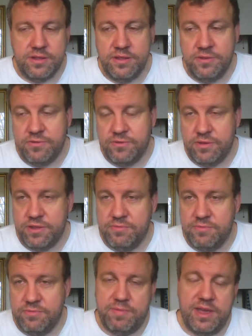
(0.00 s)
controlling the
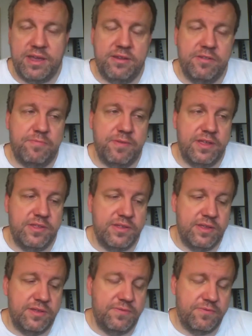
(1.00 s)
West Bank and other
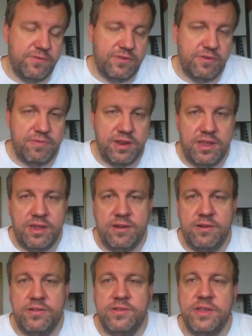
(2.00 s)
places for so many
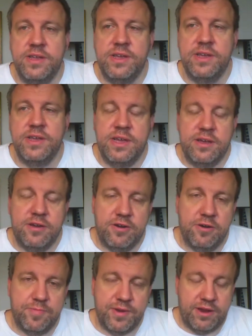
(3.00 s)
years,
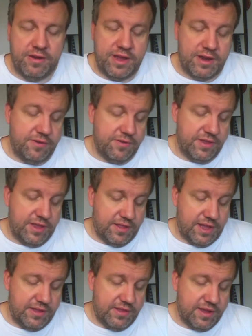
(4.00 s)
open air ghettos and all
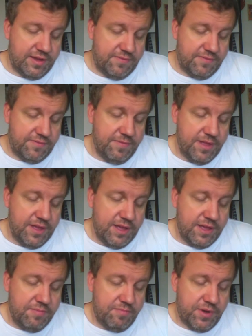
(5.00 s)
that stuff.
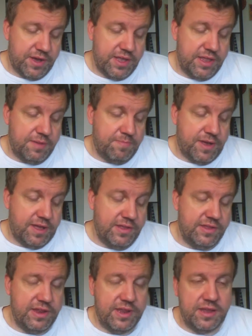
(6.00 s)
But the
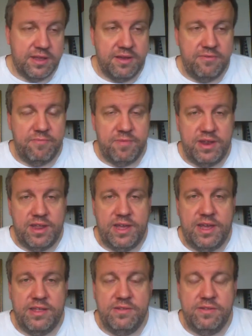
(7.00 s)
Palestinian government
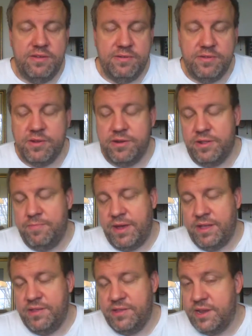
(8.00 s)
the
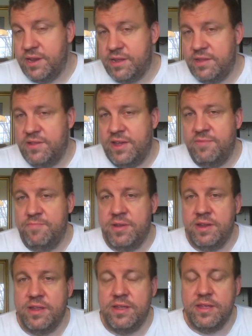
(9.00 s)
Palestinians have
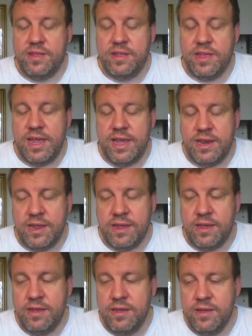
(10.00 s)
been
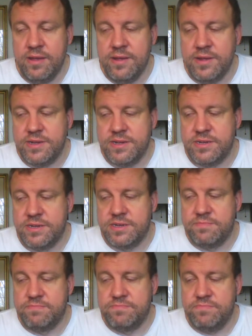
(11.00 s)
gaining
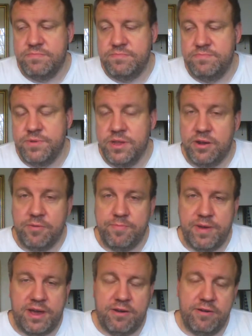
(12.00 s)
political
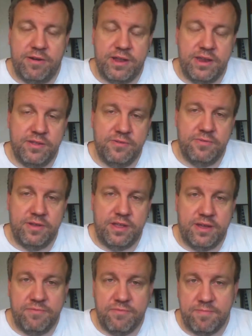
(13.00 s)
power in the Israeli
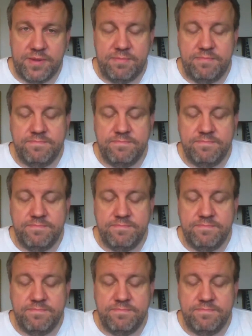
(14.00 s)
government.